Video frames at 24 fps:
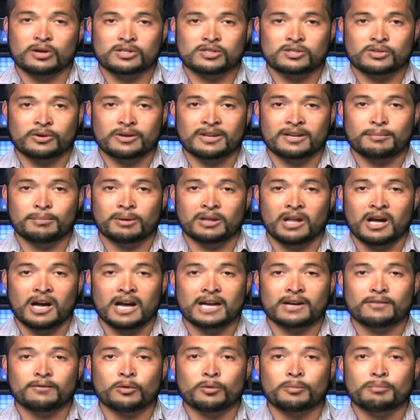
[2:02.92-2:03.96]
started
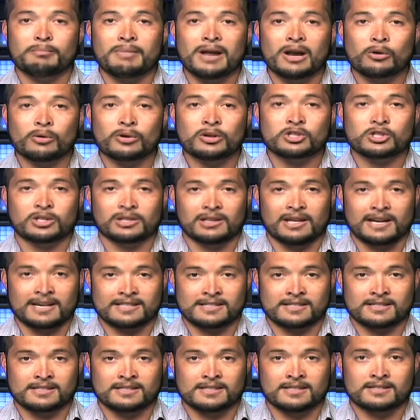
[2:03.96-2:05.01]
applying for marriage
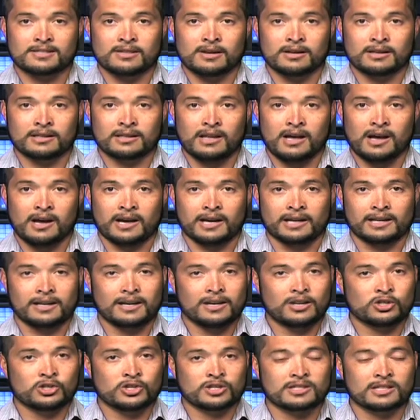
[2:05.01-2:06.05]
licenses online
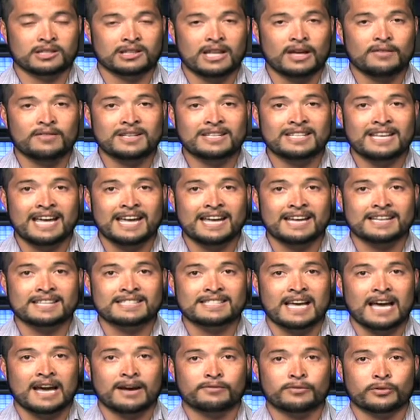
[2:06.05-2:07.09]
just 11 days
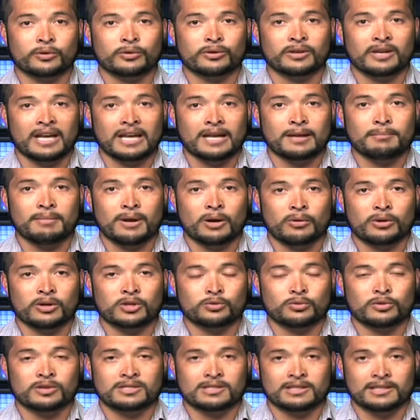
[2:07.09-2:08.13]
after gay
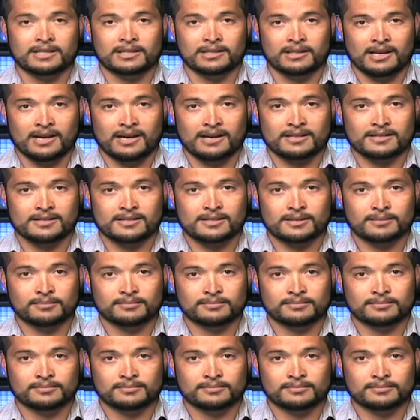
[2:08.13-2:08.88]
marriage was legalized.